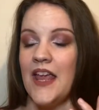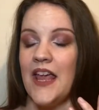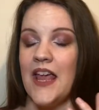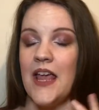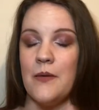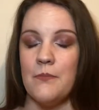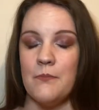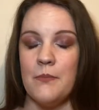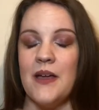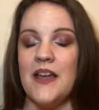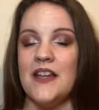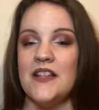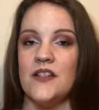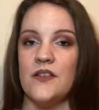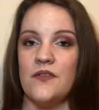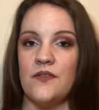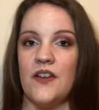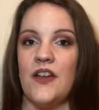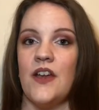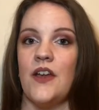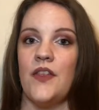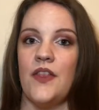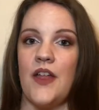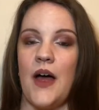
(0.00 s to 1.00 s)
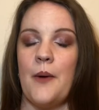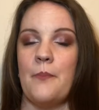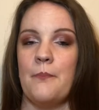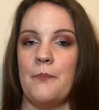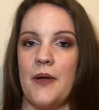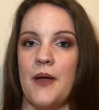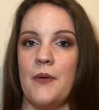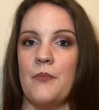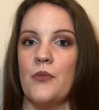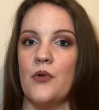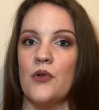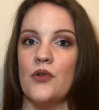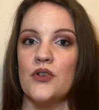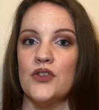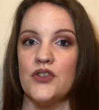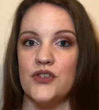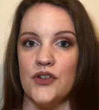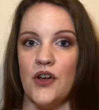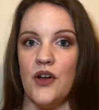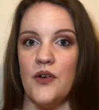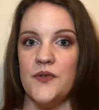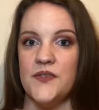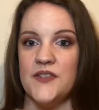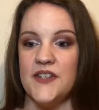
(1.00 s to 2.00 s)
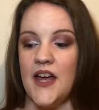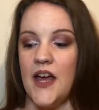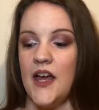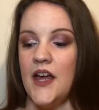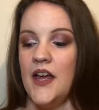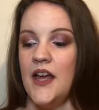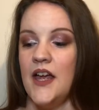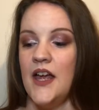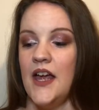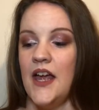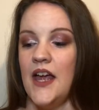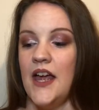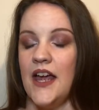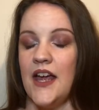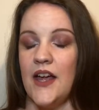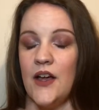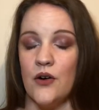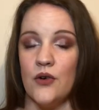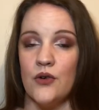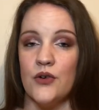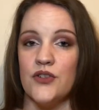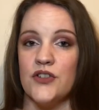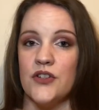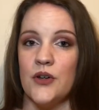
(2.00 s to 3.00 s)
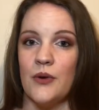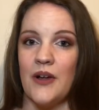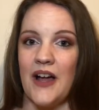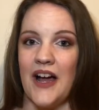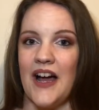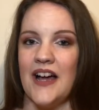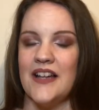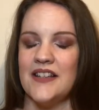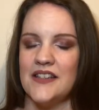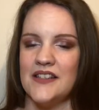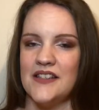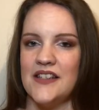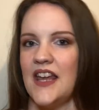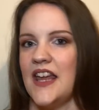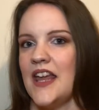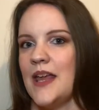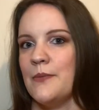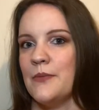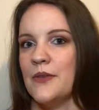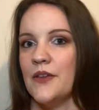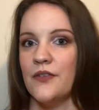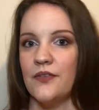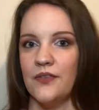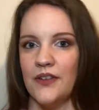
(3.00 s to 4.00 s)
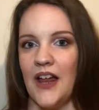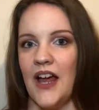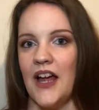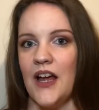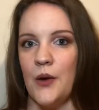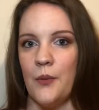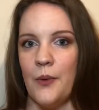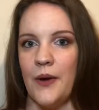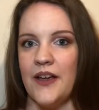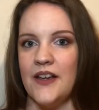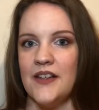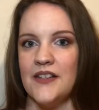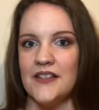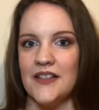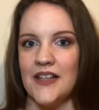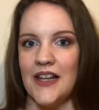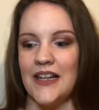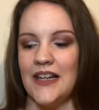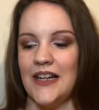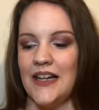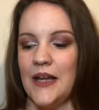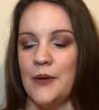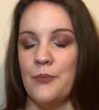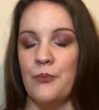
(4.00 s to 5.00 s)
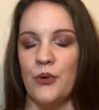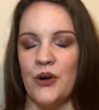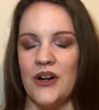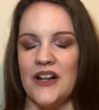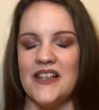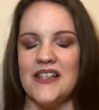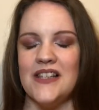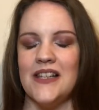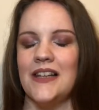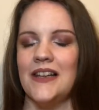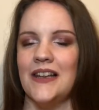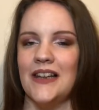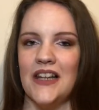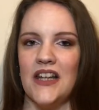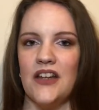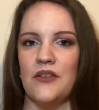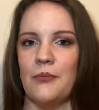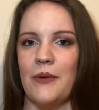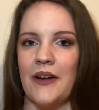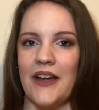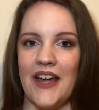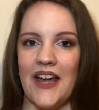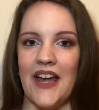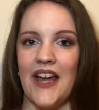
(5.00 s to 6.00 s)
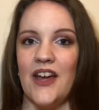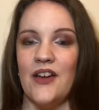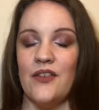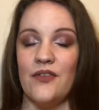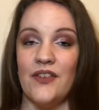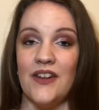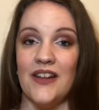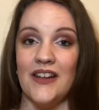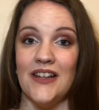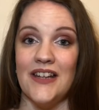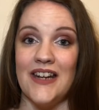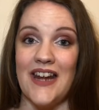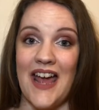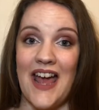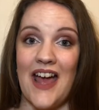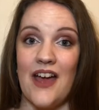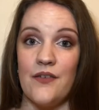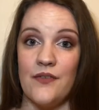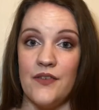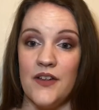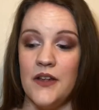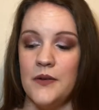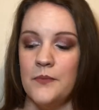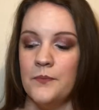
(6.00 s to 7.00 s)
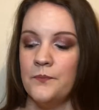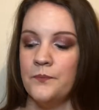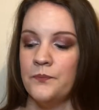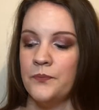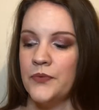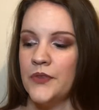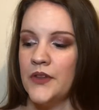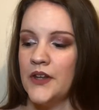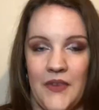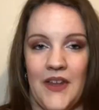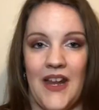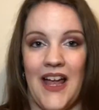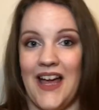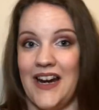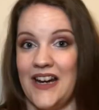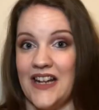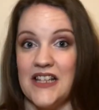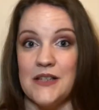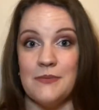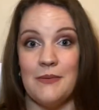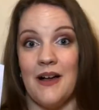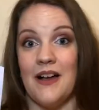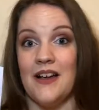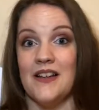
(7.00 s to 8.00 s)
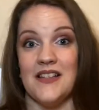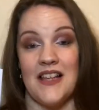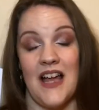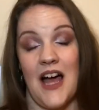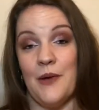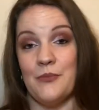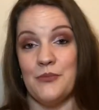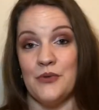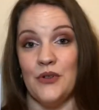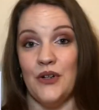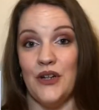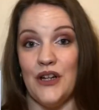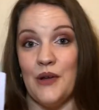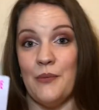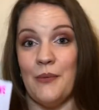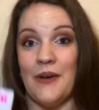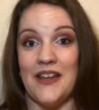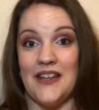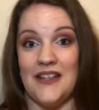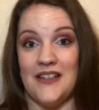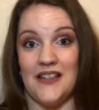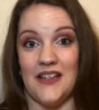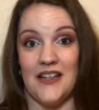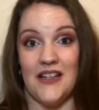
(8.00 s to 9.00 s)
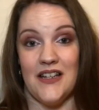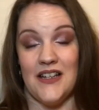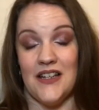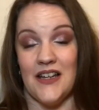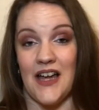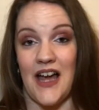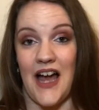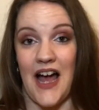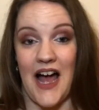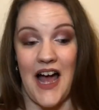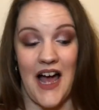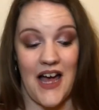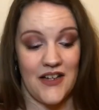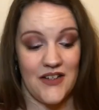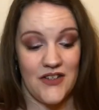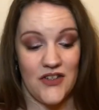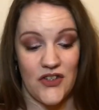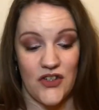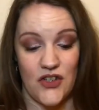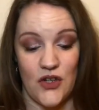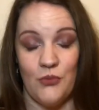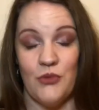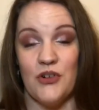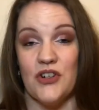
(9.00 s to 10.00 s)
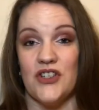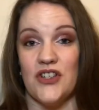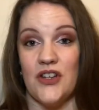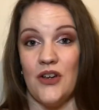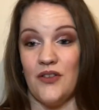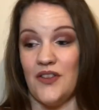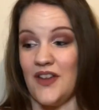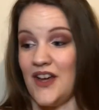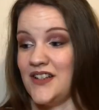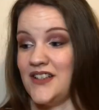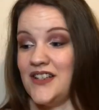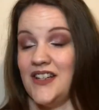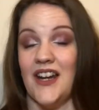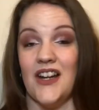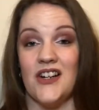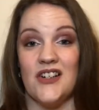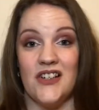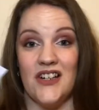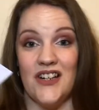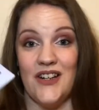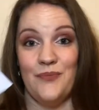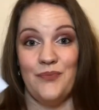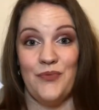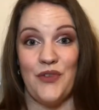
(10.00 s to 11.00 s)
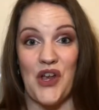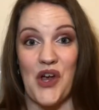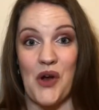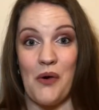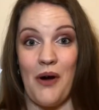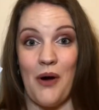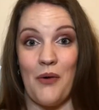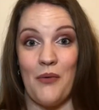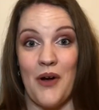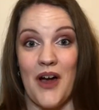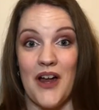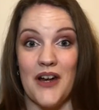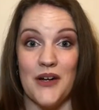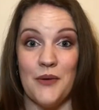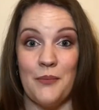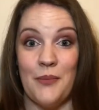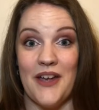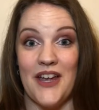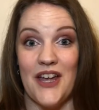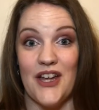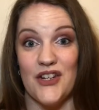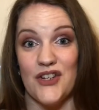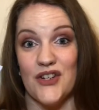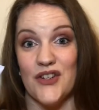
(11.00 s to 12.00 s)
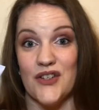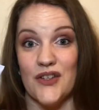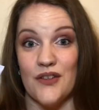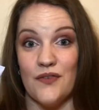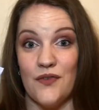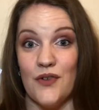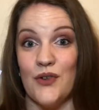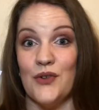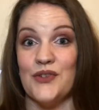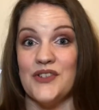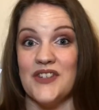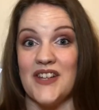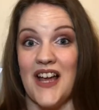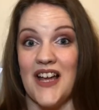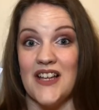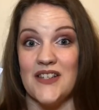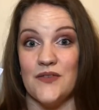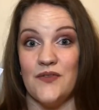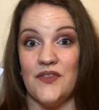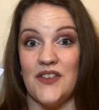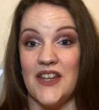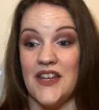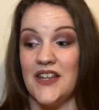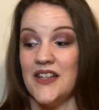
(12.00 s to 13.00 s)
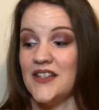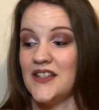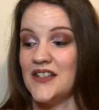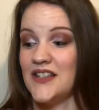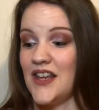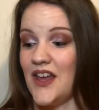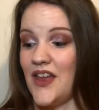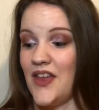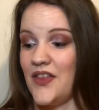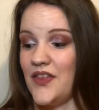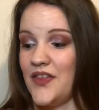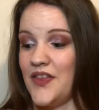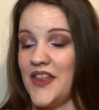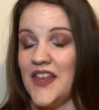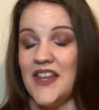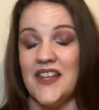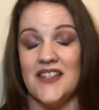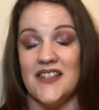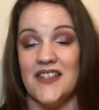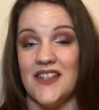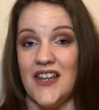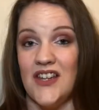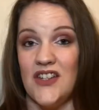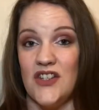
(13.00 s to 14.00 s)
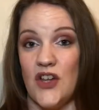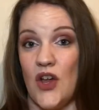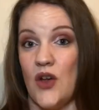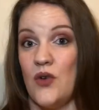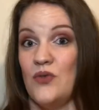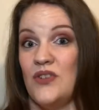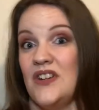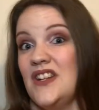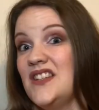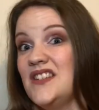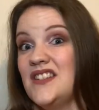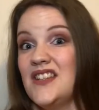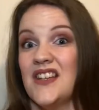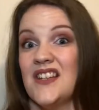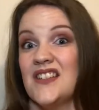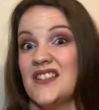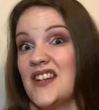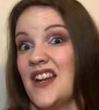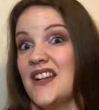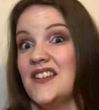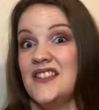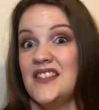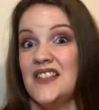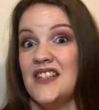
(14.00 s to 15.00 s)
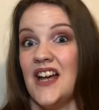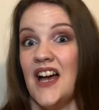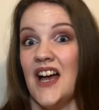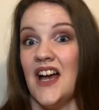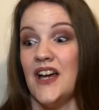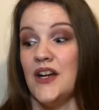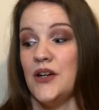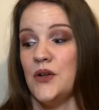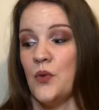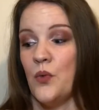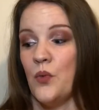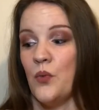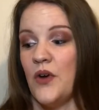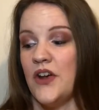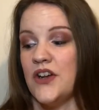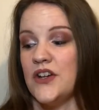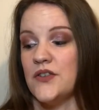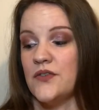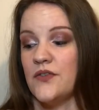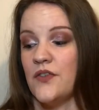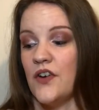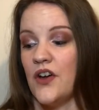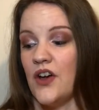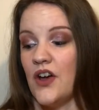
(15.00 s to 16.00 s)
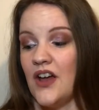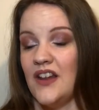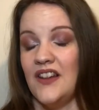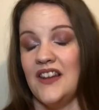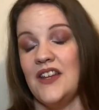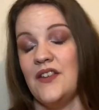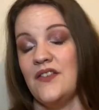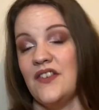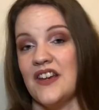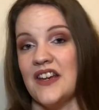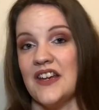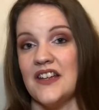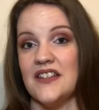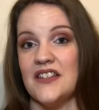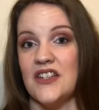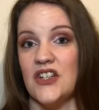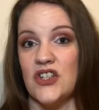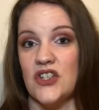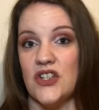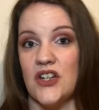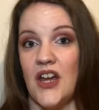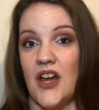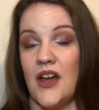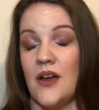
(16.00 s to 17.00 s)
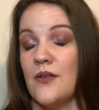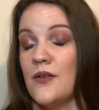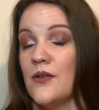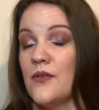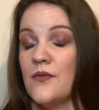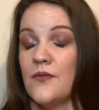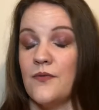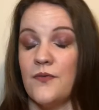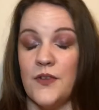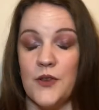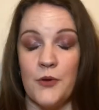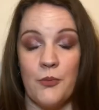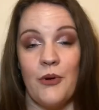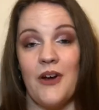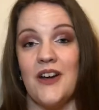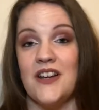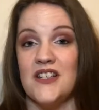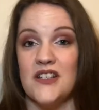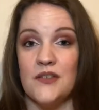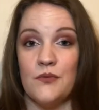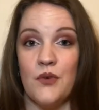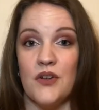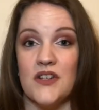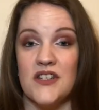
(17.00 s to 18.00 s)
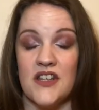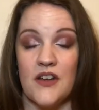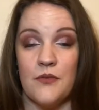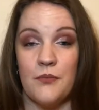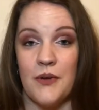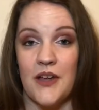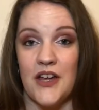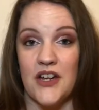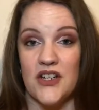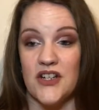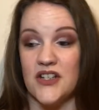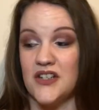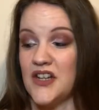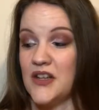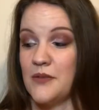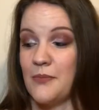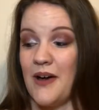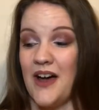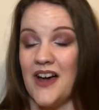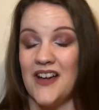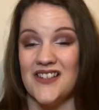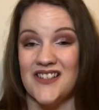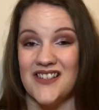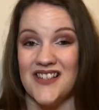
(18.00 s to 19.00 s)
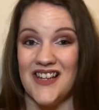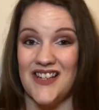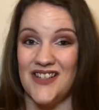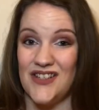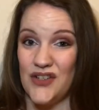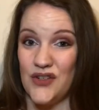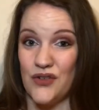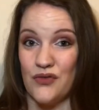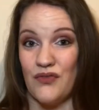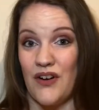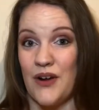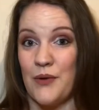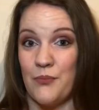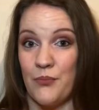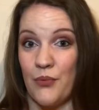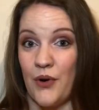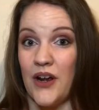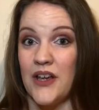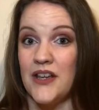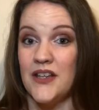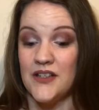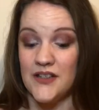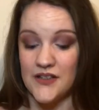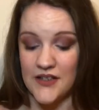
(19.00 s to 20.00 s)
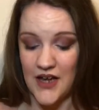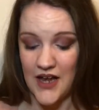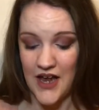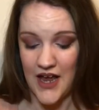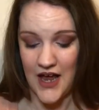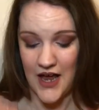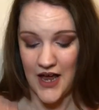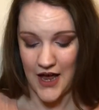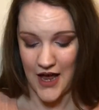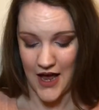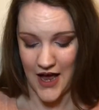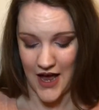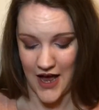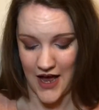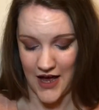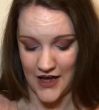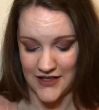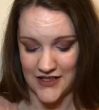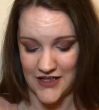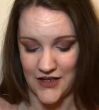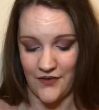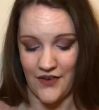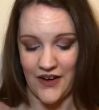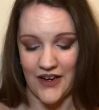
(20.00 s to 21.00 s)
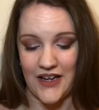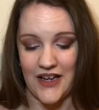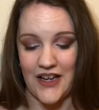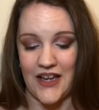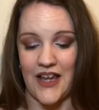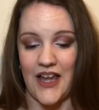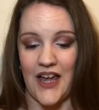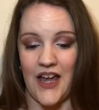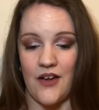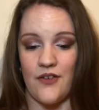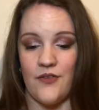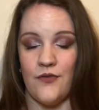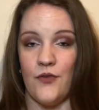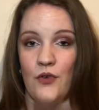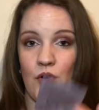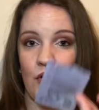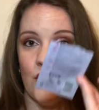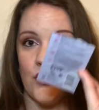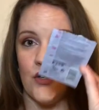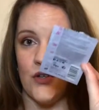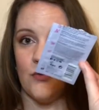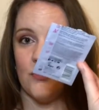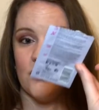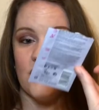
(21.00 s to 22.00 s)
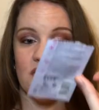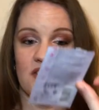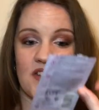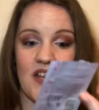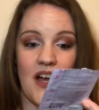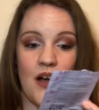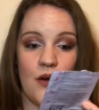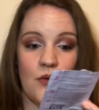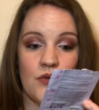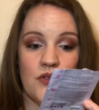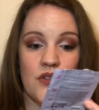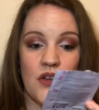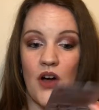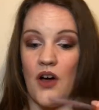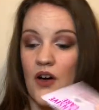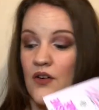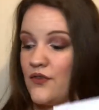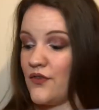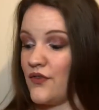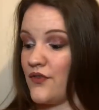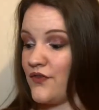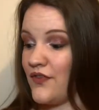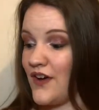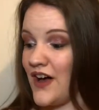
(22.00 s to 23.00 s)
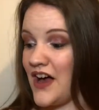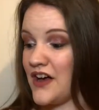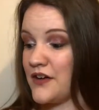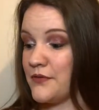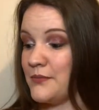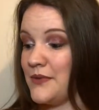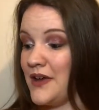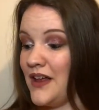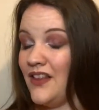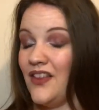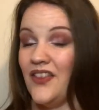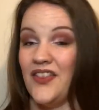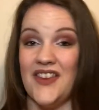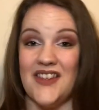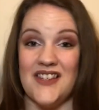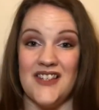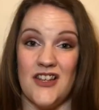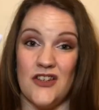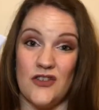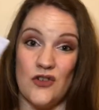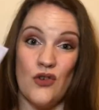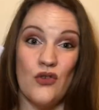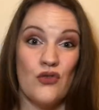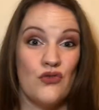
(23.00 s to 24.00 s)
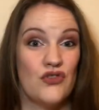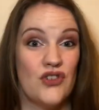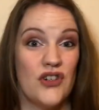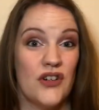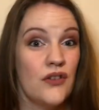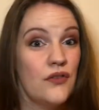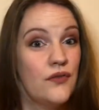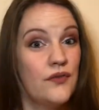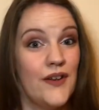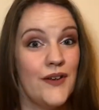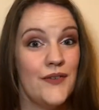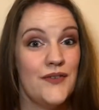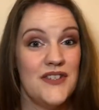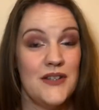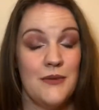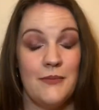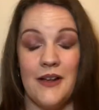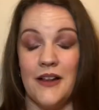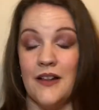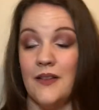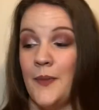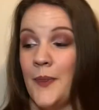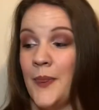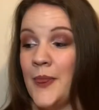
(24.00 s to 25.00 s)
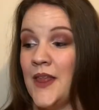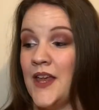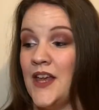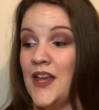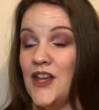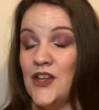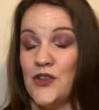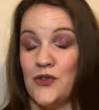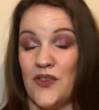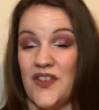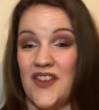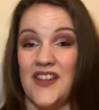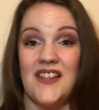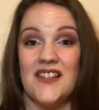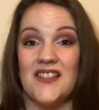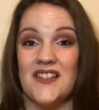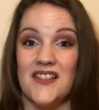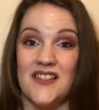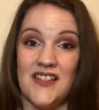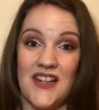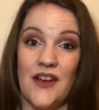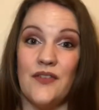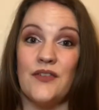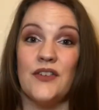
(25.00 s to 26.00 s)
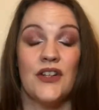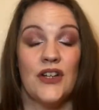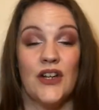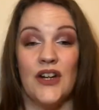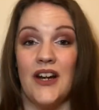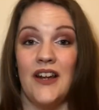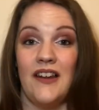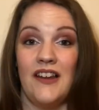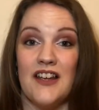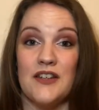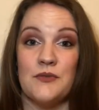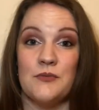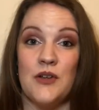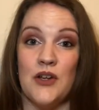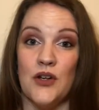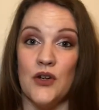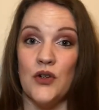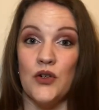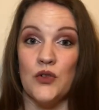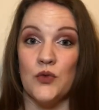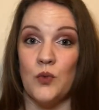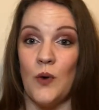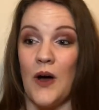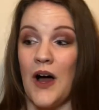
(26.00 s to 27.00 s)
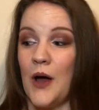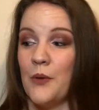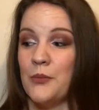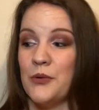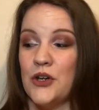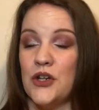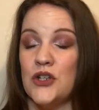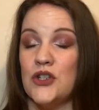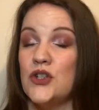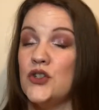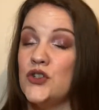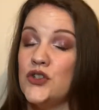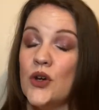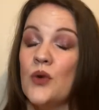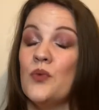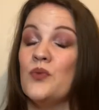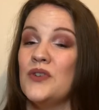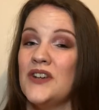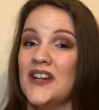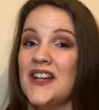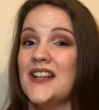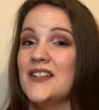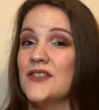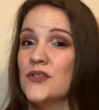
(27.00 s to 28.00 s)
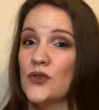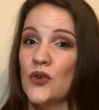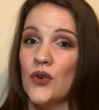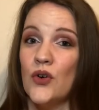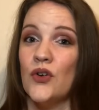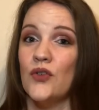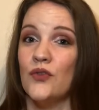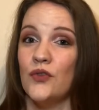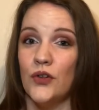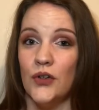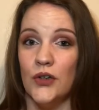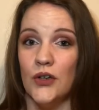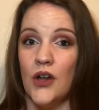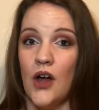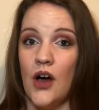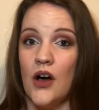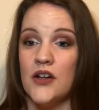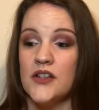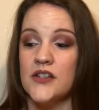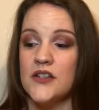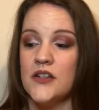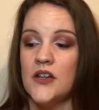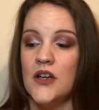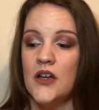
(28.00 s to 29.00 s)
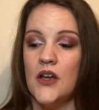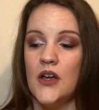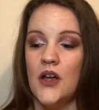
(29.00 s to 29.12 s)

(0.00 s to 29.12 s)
It made it feel that bit more softer. It also kind of tamed the flyaway slightly, but it didn't leave my hair feeling heavy. And it smells absolutely amazing, and so much so that I did actually go out and purchase the full size of this. This is only £6.99, which for a leave-in conditioner, for the price of ones I've purchased in the past, is a great price. And if I can get 4 uses out of 5ml, this is 150ml. So I think this is definitely gonna last me a good while because you don't need an awful lot.